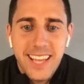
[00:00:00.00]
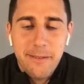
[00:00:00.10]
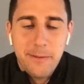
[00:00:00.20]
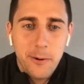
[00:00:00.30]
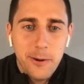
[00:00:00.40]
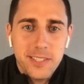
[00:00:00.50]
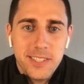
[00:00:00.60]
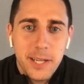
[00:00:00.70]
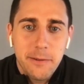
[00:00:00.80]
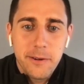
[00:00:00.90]
of course.
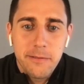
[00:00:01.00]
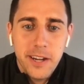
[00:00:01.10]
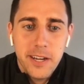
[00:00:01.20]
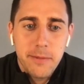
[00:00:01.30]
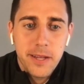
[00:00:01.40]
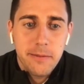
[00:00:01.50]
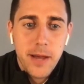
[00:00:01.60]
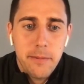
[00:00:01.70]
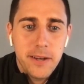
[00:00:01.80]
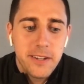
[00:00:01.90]
Thank you for inviting me.
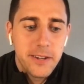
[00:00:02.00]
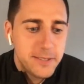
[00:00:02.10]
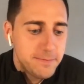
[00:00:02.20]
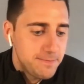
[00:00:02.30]
Happy to do it.